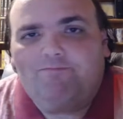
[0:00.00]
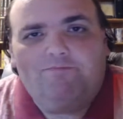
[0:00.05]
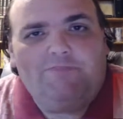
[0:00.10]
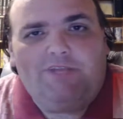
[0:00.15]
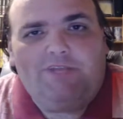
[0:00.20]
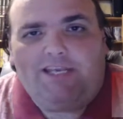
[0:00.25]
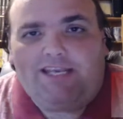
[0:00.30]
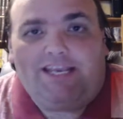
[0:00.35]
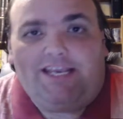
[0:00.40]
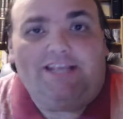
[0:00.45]

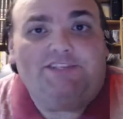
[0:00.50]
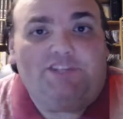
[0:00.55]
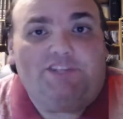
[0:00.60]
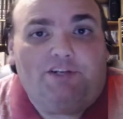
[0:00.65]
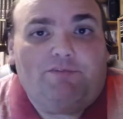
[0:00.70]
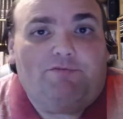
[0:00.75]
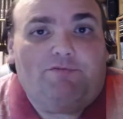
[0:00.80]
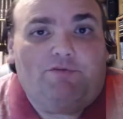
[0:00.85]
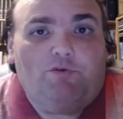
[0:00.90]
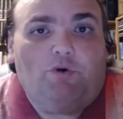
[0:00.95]
easy
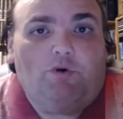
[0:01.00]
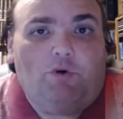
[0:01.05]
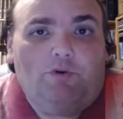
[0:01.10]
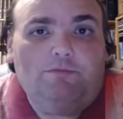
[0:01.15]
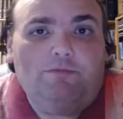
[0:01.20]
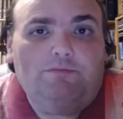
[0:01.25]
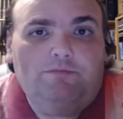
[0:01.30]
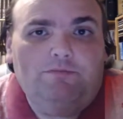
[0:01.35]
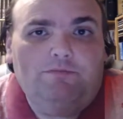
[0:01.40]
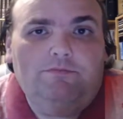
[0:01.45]
to fool.
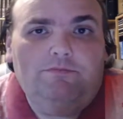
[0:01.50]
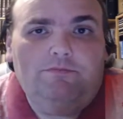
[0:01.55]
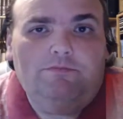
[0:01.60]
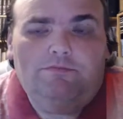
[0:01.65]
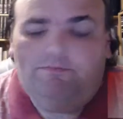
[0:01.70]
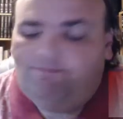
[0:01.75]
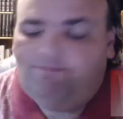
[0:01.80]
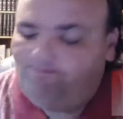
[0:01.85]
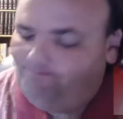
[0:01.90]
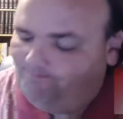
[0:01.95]

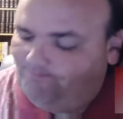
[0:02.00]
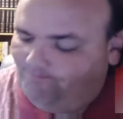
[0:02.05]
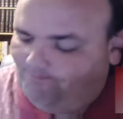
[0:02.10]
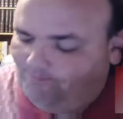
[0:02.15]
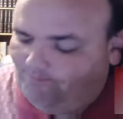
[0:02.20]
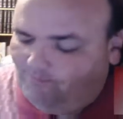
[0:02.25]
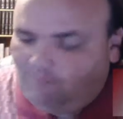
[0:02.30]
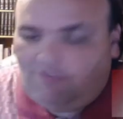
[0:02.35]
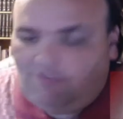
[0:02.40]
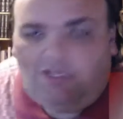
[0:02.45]

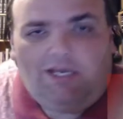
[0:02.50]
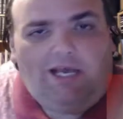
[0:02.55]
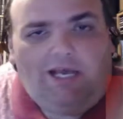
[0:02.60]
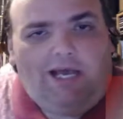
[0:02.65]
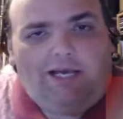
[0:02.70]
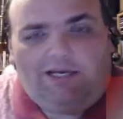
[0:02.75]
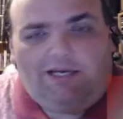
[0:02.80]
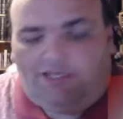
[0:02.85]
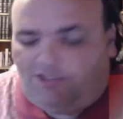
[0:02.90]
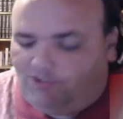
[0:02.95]

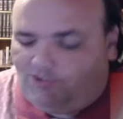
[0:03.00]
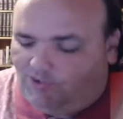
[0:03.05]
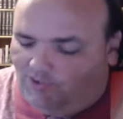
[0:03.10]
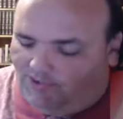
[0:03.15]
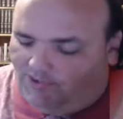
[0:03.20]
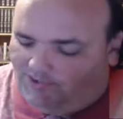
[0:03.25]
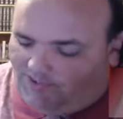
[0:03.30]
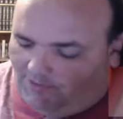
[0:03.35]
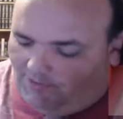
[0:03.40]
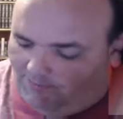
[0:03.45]
I'm going to show
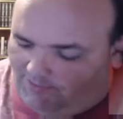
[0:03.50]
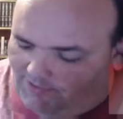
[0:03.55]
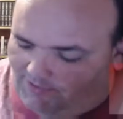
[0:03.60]
you something,